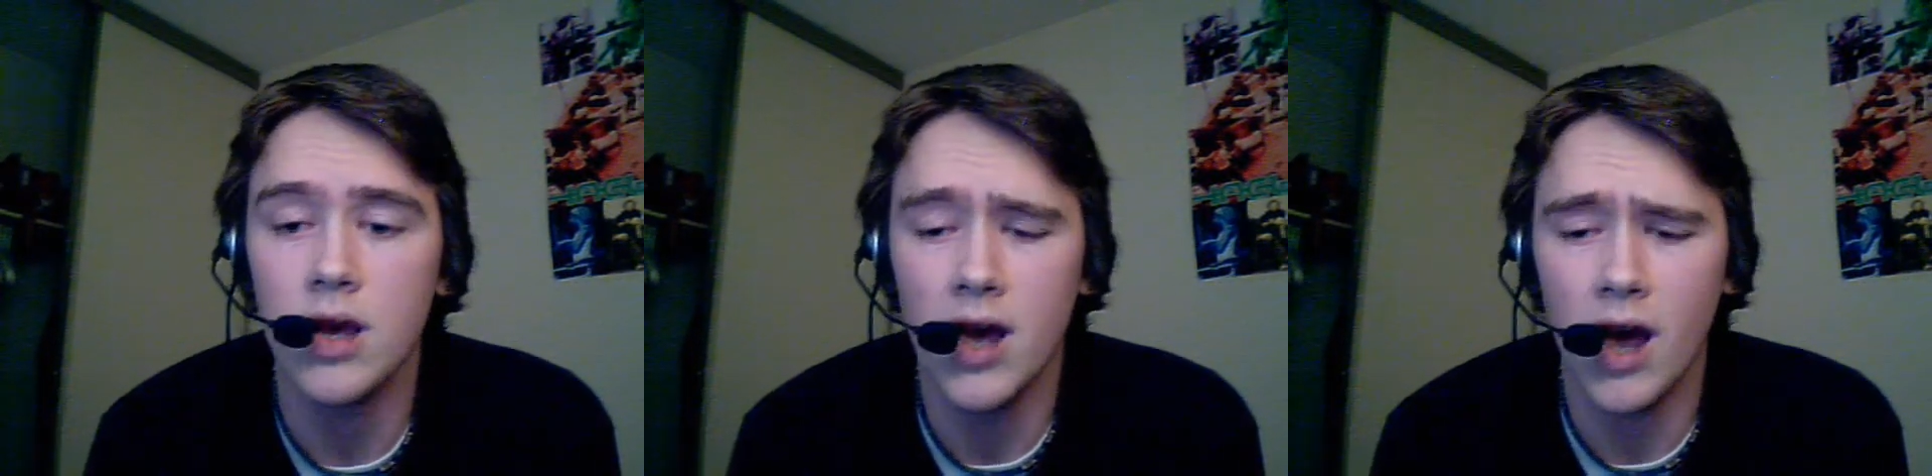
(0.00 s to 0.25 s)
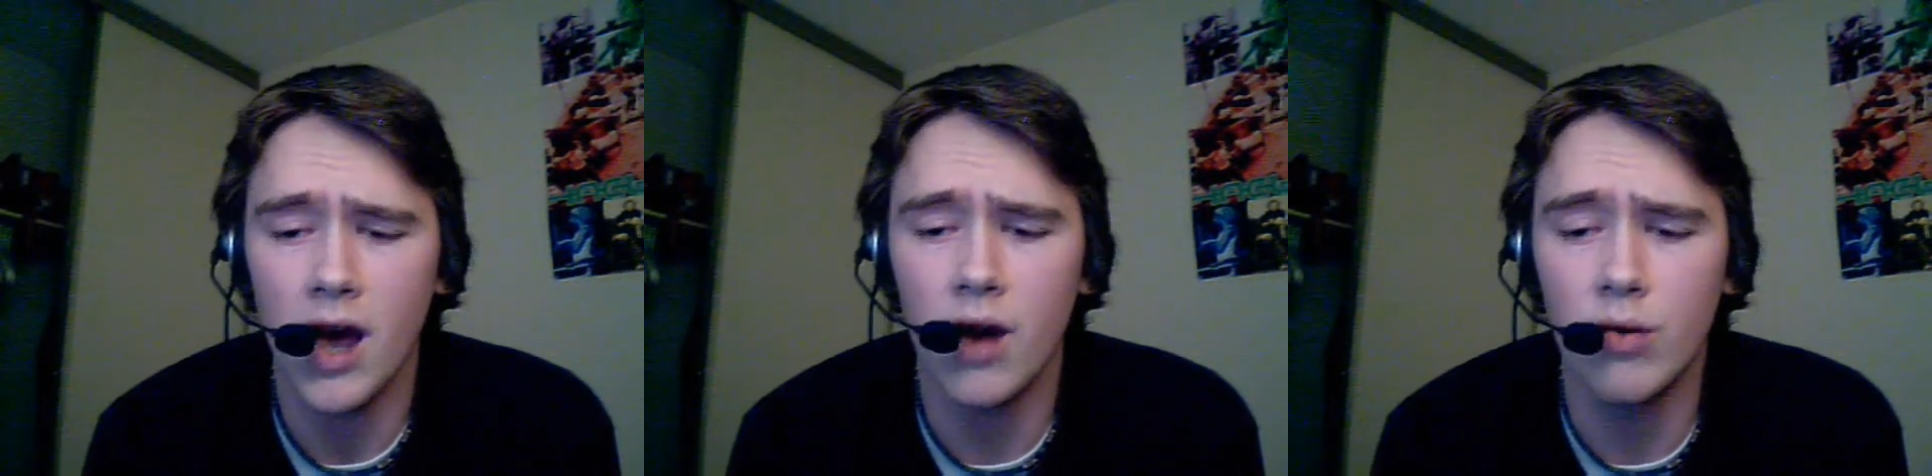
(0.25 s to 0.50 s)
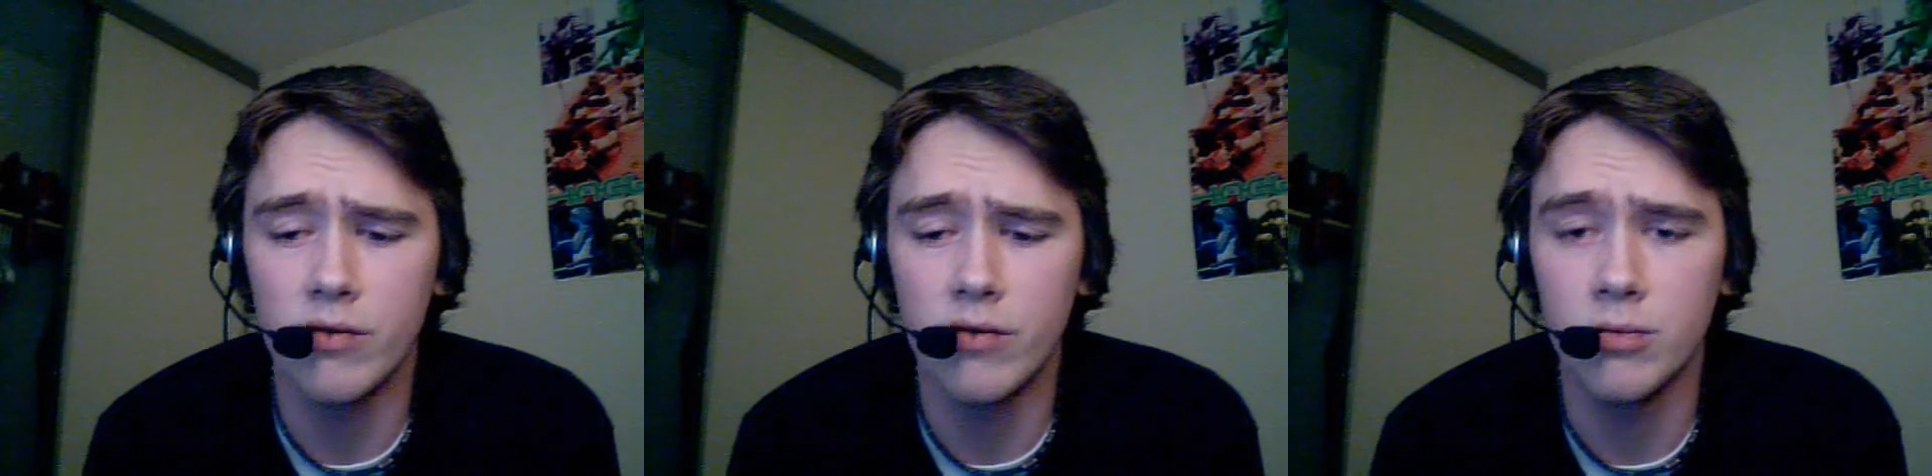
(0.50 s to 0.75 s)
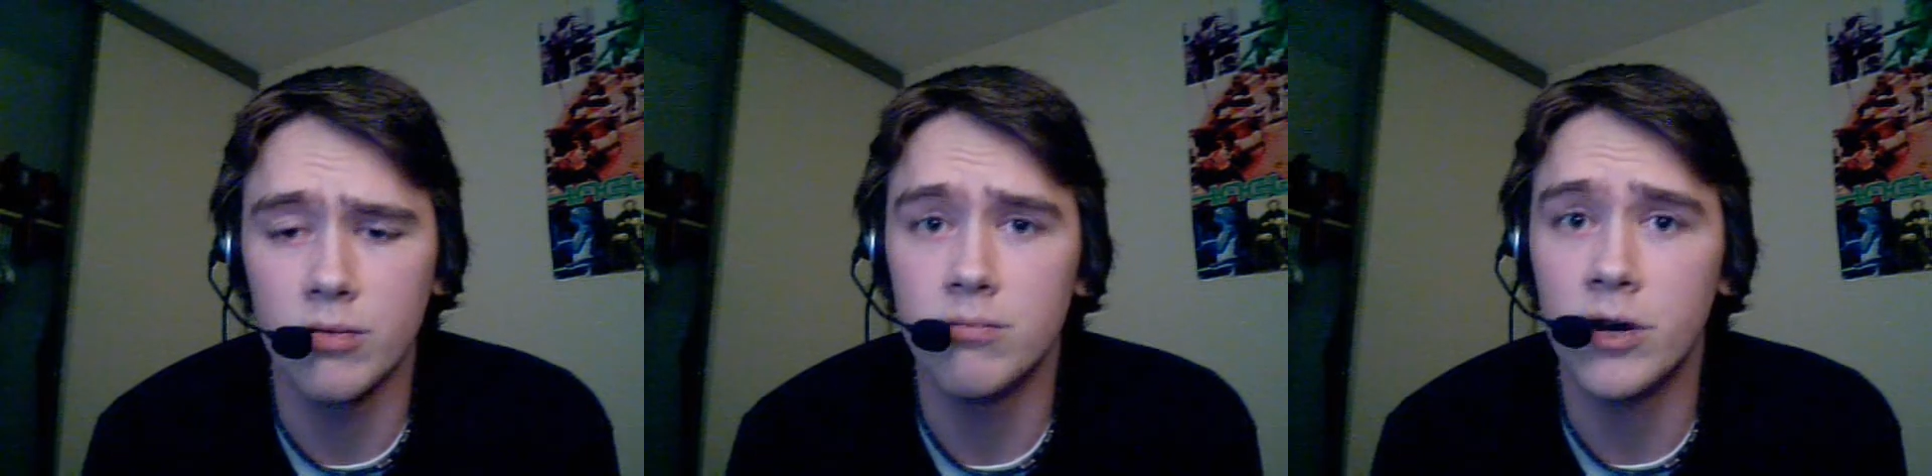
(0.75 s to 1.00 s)
However,
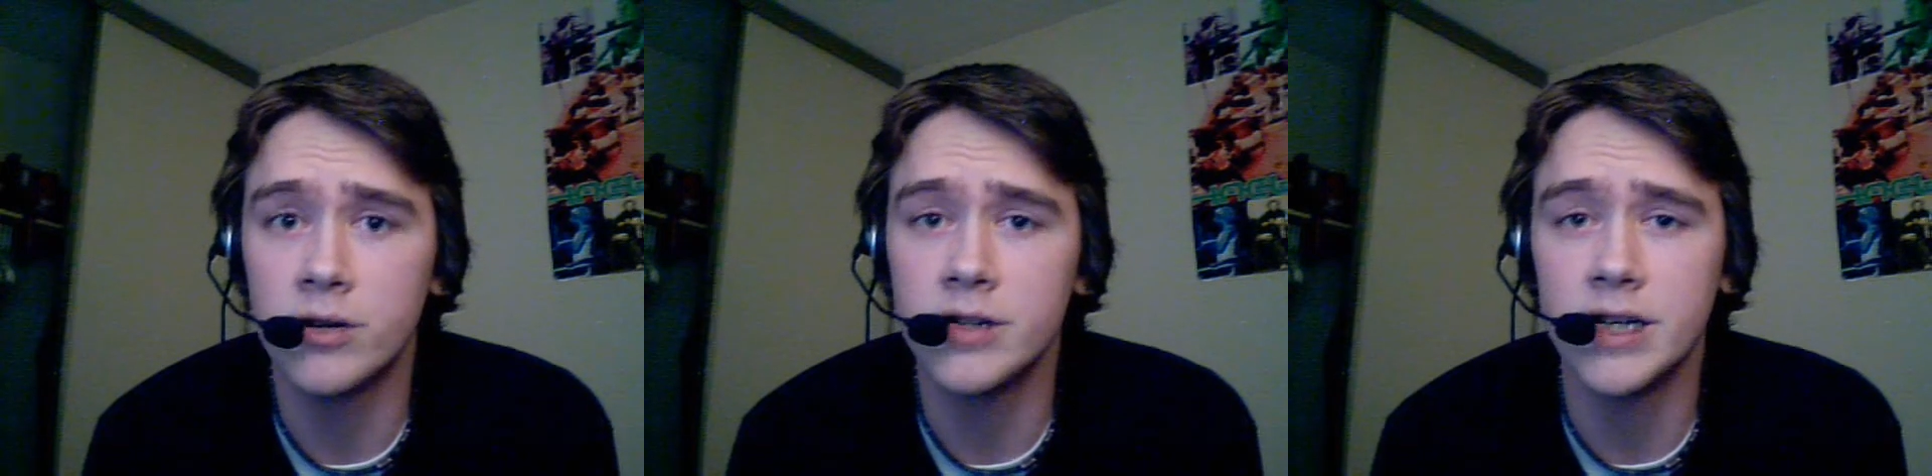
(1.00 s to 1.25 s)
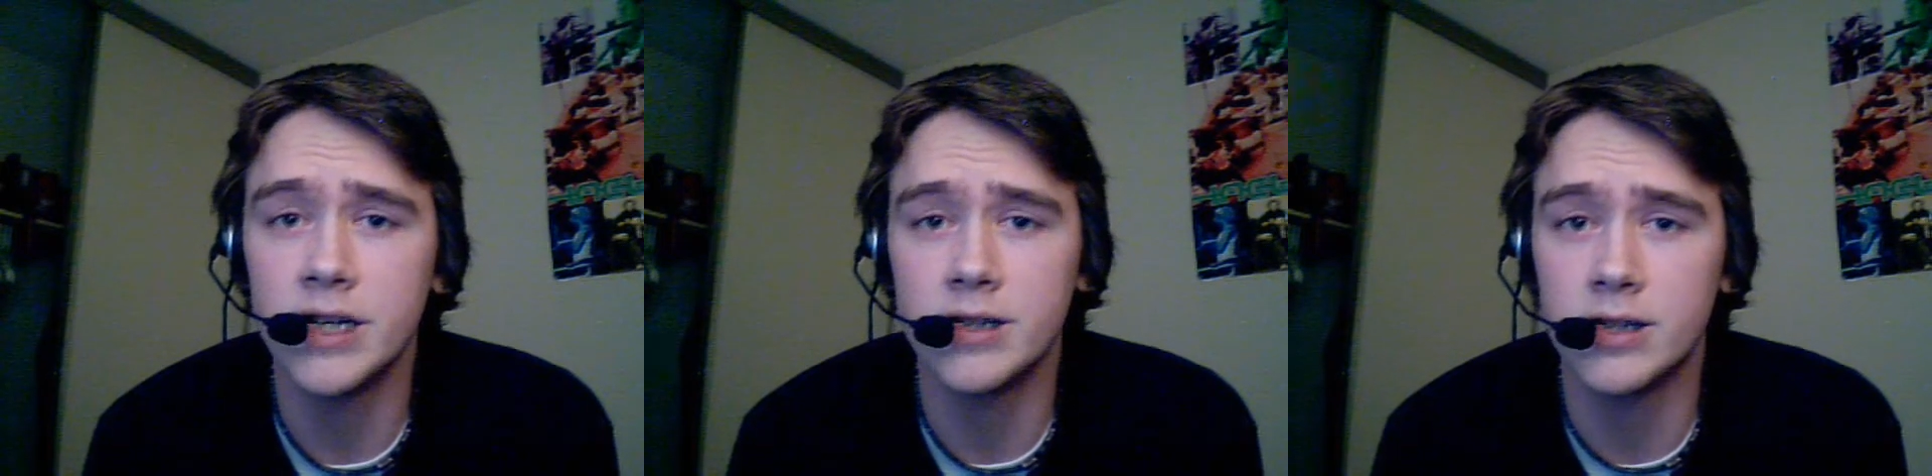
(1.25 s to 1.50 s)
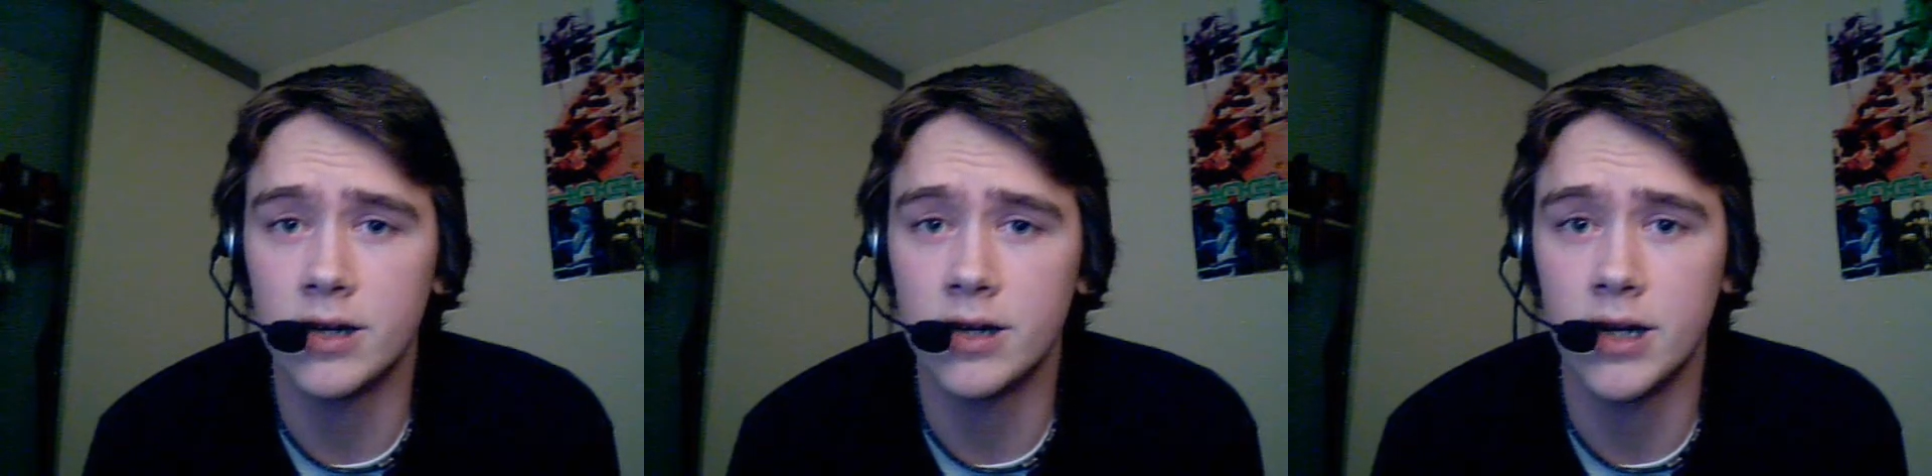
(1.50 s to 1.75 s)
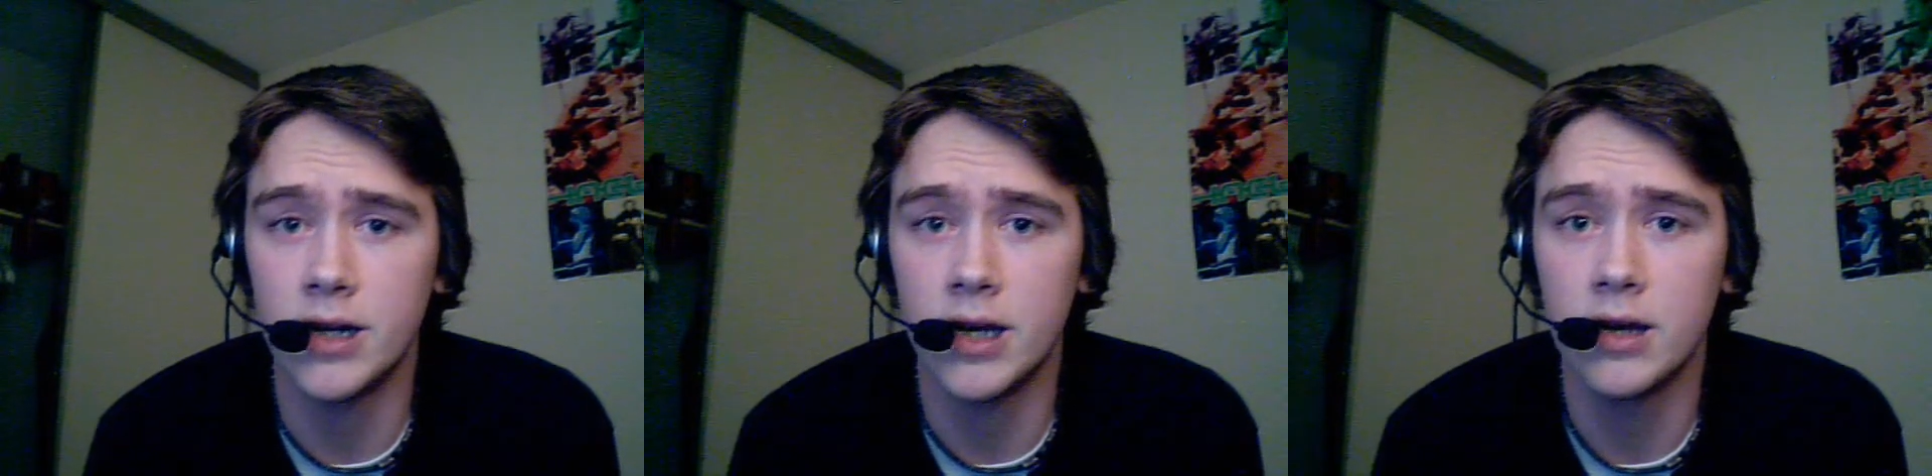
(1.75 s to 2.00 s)
modern day society,